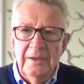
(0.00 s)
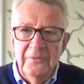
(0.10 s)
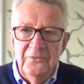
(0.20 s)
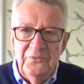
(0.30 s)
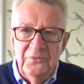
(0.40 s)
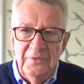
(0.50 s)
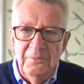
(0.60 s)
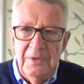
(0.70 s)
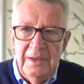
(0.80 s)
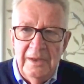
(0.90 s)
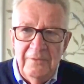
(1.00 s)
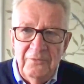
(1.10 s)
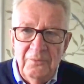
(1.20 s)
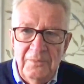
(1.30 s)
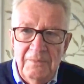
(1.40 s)
it may have
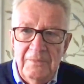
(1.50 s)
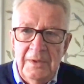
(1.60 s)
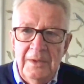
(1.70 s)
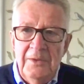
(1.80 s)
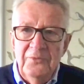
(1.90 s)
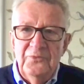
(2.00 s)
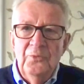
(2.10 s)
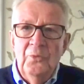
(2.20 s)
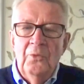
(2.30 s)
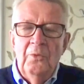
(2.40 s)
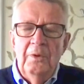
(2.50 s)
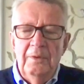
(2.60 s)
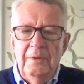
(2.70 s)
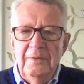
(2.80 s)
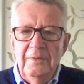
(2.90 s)
a
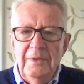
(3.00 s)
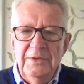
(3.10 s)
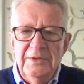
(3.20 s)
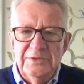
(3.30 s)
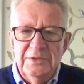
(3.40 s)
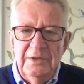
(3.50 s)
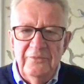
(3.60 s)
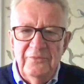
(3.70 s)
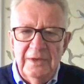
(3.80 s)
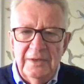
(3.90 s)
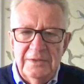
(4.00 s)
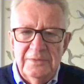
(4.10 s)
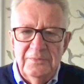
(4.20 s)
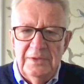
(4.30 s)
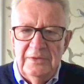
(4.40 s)
small additional effect,
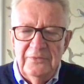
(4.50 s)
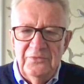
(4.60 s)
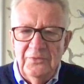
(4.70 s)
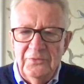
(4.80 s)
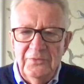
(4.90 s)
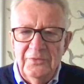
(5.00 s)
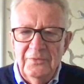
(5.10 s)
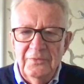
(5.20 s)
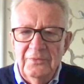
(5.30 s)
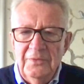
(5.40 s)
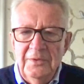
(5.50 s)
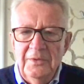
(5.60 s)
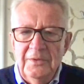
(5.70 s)
but it's not the